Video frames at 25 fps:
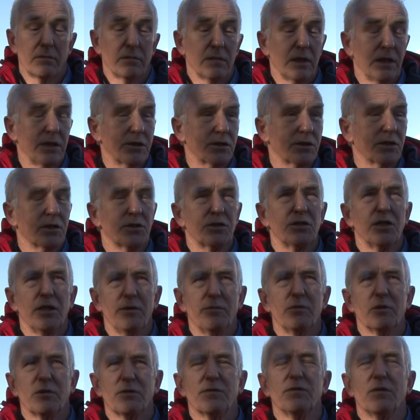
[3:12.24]
It's the
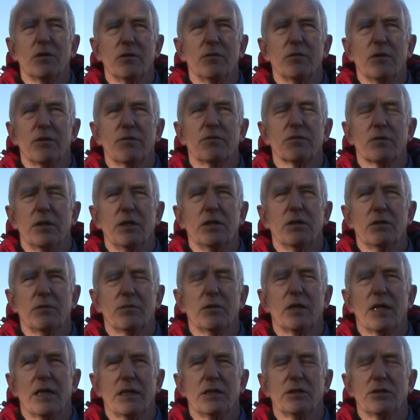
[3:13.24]
cheapest form of
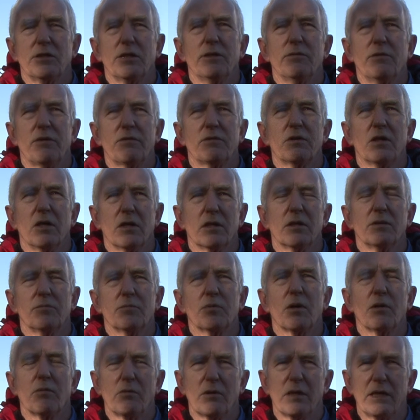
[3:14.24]
renewable energy we've got, and
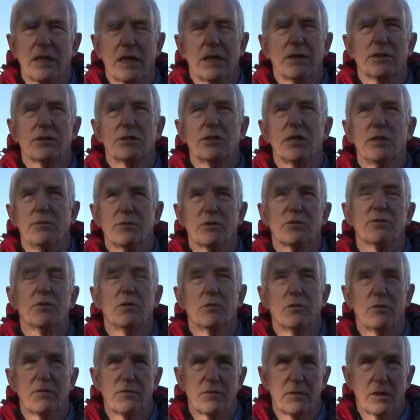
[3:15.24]
probably now the cheapest
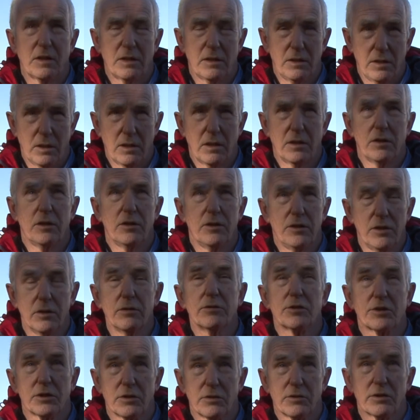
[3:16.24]
form of new
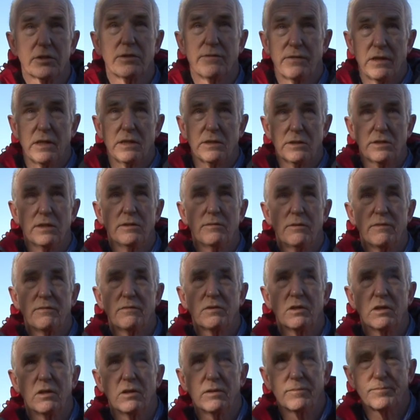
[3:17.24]
source of energy
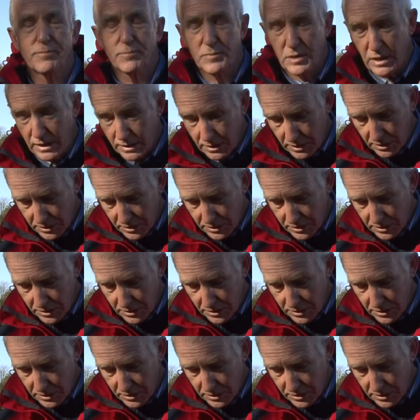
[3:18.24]
we've got in